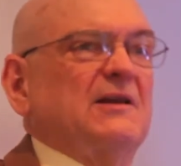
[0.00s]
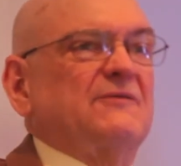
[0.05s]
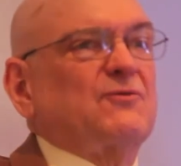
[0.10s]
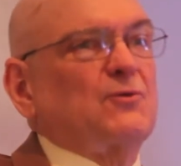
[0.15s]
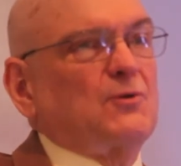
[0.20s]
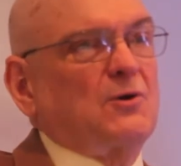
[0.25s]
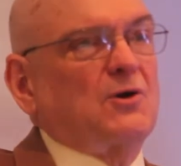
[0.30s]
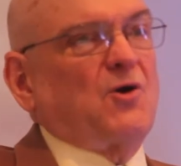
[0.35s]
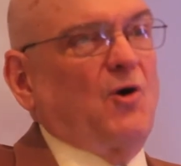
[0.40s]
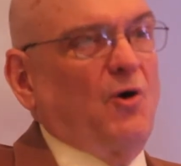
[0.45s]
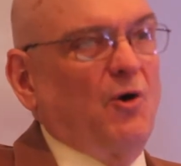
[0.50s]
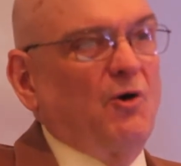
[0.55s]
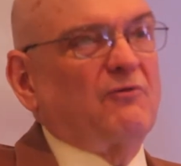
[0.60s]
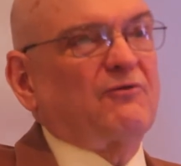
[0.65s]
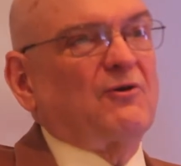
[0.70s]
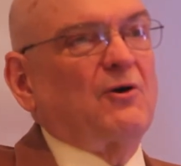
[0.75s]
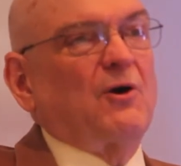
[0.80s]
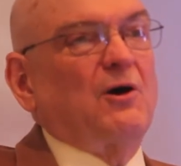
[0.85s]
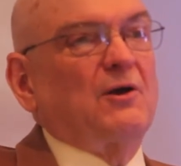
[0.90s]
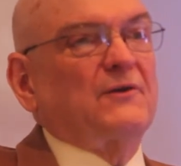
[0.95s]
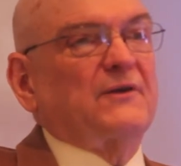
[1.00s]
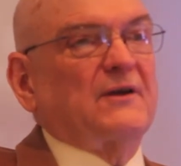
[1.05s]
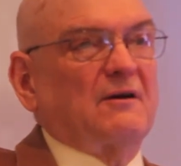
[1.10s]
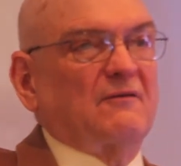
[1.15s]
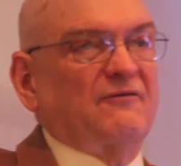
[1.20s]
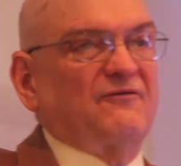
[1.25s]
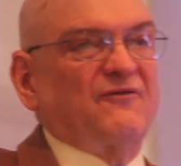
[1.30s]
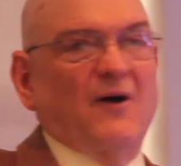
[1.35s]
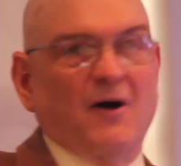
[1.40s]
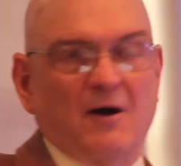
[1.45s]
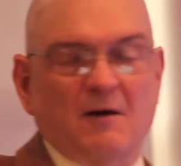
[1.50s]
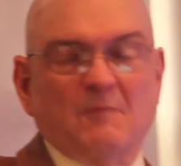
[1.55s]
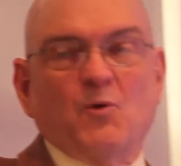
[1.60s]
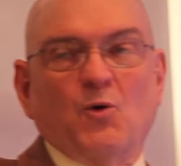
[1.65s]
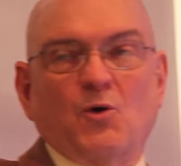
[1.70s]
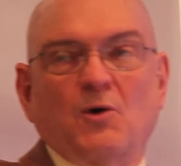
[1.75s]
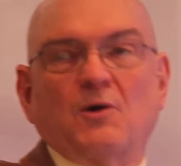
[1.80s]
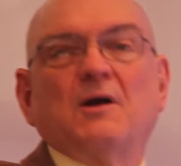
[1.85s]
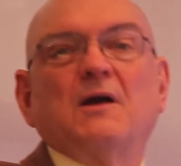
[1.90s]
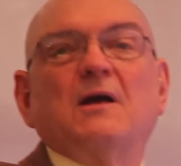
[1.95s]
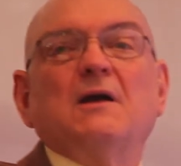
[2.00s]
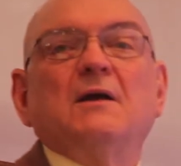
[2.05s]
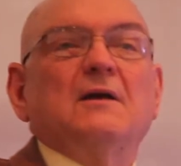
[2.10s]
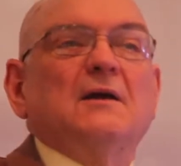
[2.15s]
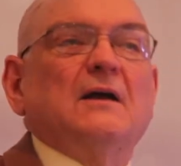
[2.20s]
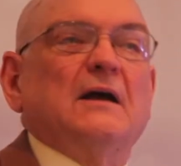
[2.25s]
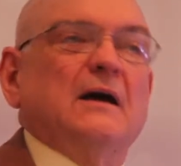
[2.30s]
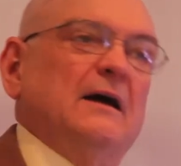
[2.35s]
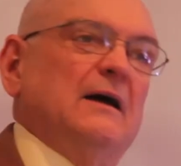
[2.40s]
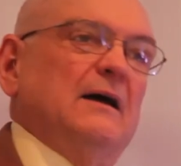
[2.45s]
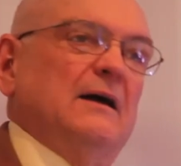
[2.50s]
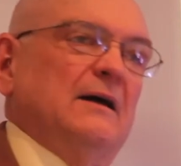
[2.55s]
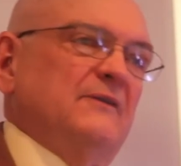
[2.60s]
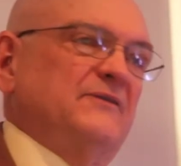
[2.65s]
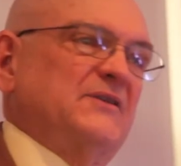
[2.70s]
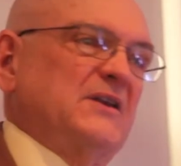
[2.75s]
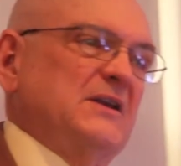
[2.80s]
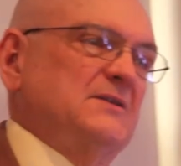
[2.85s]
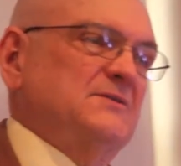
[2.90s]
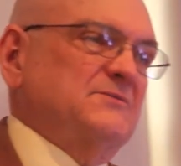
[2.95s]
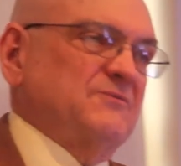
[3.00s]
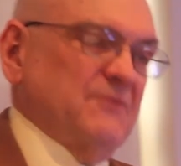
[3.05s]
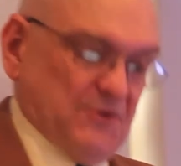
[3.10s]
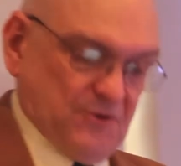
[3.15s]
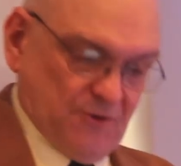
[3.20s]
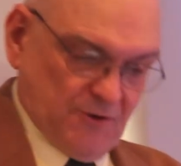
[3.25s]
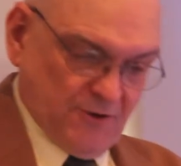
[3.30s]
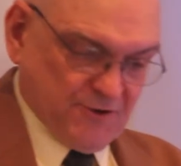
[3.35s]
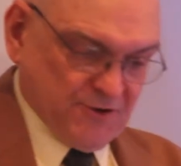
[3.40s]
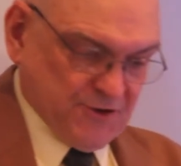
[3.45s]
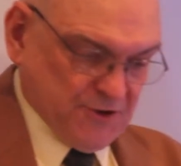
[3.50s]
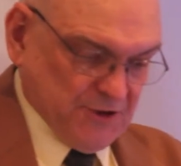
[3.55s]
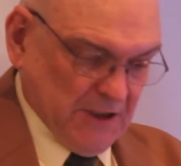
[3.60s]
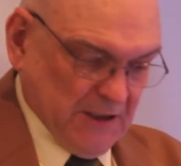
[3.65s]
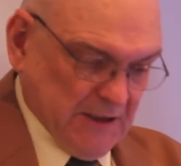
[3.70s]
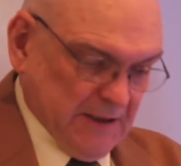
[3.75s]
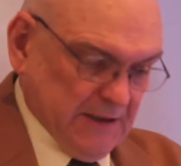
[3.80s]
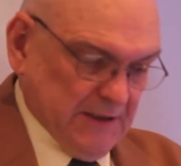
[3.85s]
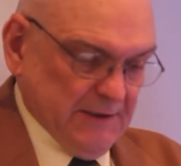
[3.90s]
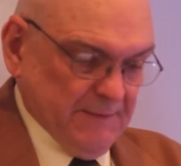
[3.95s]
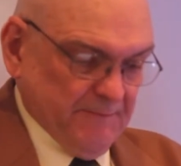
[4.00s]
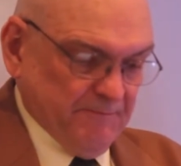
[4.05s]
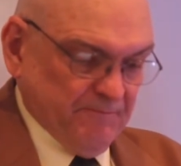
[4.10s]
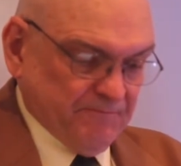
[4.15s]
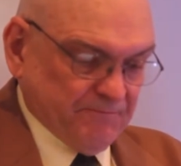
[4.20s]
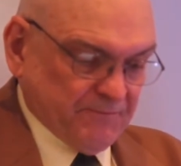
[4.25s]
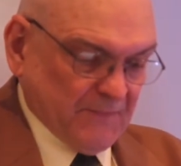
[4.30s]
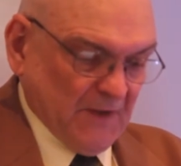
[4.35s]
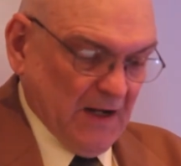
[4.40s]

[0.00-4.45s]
If you look overall, there are far more uh, of these research um,